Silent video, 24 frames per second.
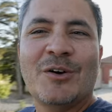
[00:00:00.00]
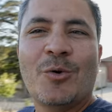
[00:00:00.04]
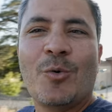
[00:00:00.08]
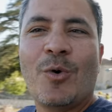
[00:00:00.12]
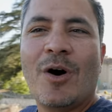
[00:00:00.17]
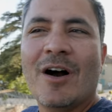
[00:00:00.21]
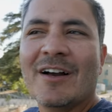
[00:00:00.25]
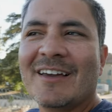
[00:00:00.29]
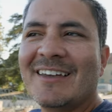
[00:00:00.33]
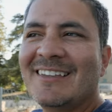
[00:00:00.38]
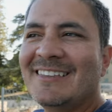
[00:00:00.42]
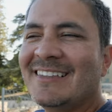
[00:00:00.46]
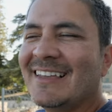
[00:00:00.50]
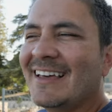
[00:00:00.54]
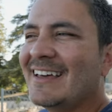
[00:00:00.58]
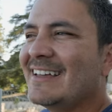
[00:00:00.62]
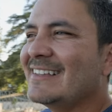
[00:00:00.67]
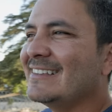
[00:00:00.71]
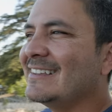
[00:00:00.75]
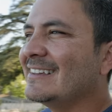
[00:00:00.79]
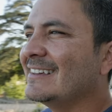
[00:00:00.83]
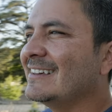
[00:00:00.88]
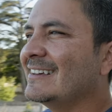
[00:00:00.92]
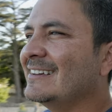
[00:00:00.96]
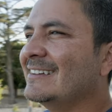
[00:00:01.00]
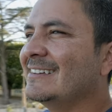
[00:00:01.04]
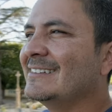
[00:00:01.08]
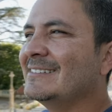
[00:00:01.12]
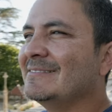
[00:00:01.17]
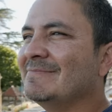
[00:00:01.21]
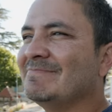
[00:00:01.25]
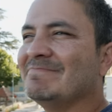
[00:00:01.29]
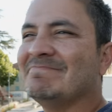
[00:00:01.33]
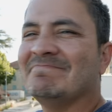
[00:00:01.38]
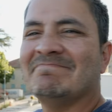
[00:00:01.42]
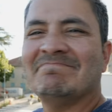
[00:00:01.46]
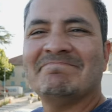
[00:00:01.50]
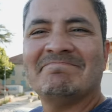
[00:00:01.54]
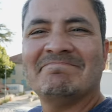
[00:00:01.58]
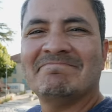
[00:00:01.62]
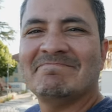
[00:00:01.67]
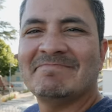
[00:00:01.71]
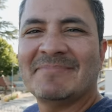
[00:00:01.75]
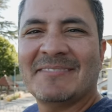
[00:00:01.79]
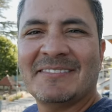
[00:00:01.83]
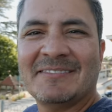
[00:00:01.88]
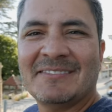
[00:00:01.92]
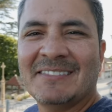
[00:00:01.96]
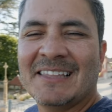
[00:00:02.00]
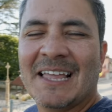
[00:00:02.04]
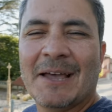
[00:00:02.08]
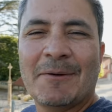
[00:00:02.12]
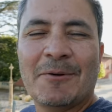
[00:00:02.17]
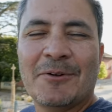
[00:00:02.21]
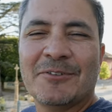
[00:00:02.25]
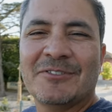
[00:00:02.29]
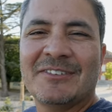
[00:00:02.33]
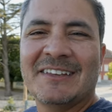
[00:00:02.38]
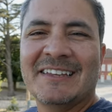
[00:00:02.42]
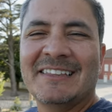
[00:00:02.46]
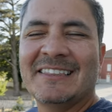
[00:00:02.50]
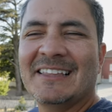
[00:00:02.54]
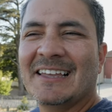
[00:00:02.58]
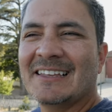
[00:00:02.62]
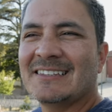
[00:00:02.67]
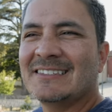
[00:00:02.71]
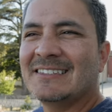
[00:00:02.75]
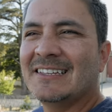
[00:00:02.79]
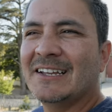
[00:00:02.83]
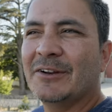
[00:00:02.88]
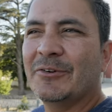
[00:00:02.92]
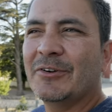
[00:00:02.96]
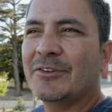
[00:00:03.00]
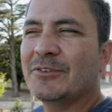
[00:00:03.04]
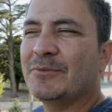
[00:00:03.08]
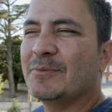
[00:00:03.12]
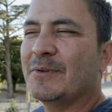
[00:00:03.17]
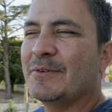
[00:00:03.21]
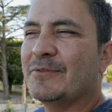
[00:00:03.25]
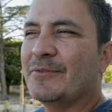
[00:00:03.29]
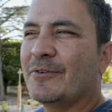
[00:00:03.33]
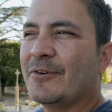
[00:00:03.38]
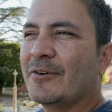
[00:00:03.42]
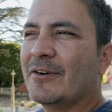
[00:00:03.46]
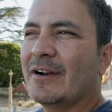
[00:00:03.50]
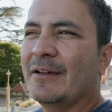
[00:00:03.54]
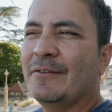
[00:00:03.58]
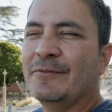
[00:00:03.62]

The Walking Dead. Never seen that series before,